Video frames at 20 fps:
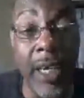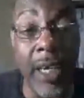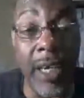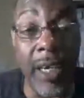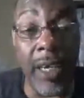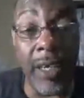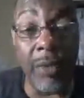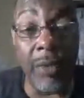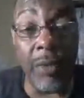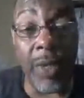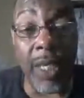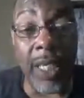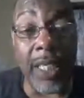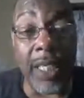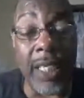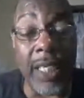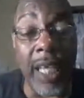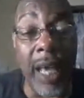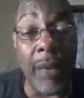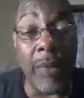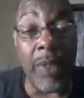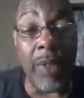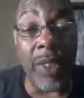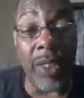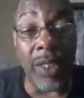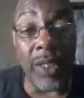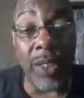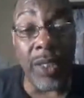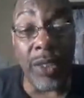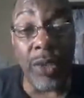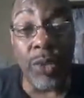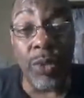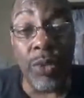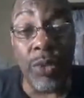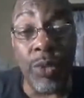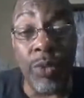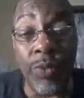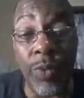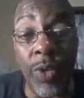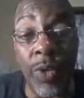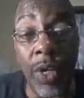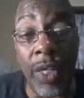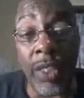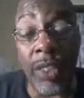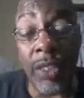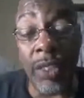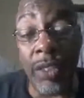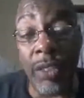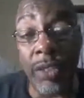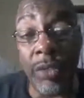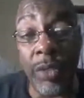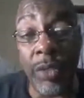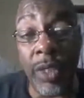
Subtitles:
we can establish a school for our children,